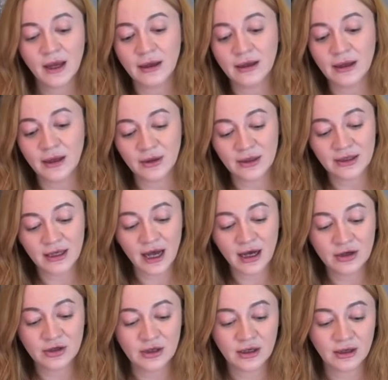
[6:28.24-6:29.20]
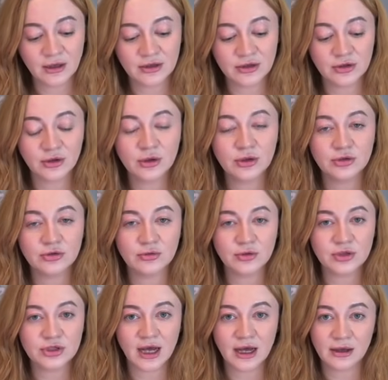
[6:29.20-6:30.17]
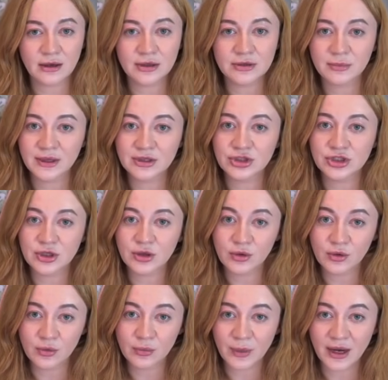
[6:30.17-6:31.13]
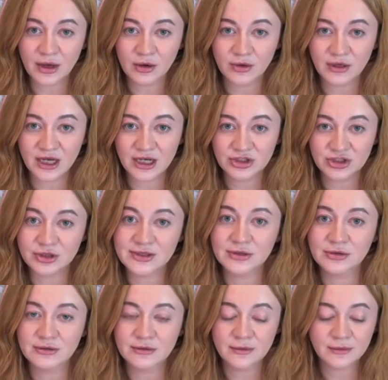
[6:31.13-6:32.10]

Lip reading: There is actually a search for channels by geo, by location.